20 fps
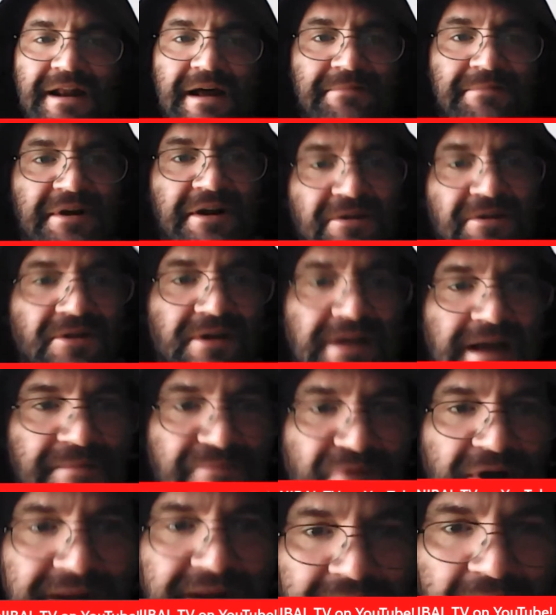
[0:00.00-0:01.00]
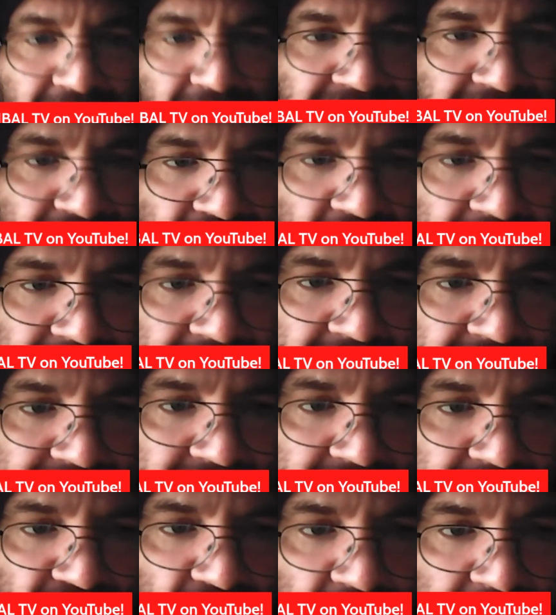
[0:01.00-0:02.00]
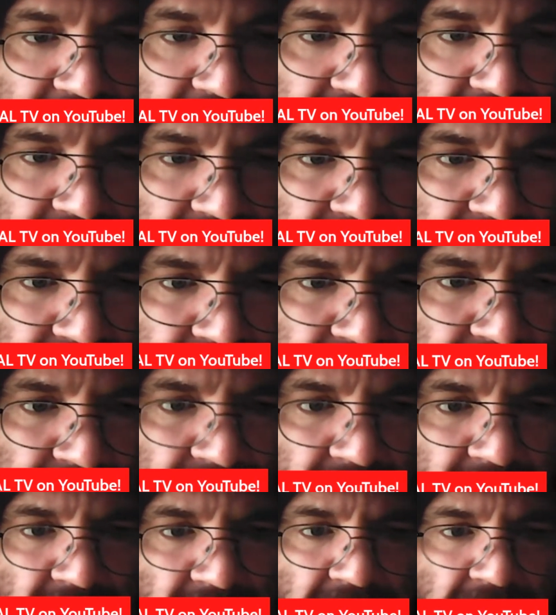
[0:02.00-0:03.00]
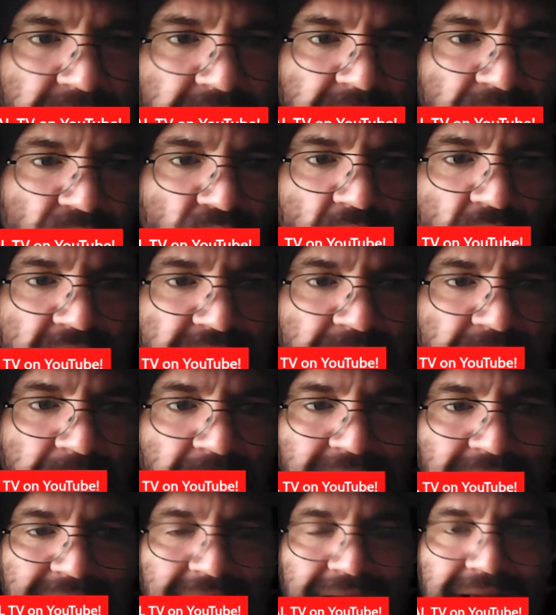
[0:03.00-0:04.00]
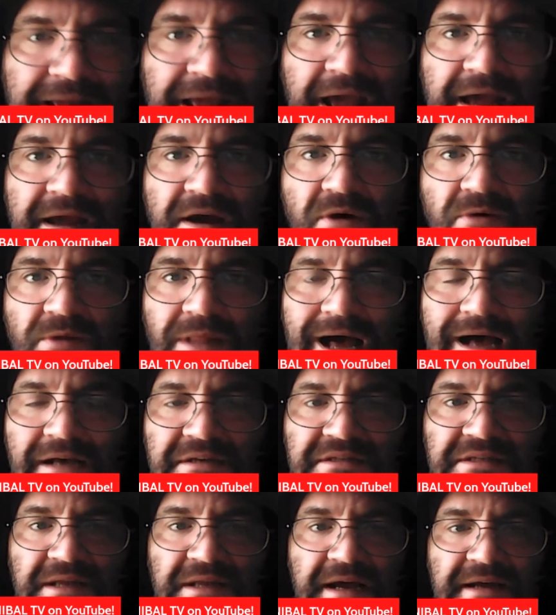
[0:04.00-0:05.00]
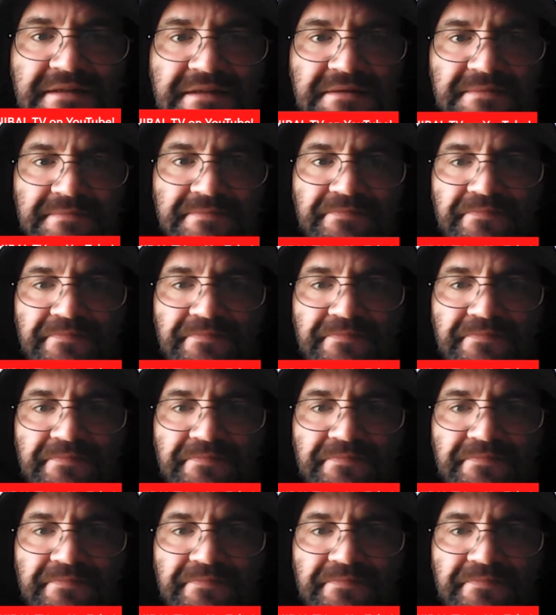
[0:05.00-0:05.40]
And I'm going to look up right now if he won. He did win. He won by KO last night.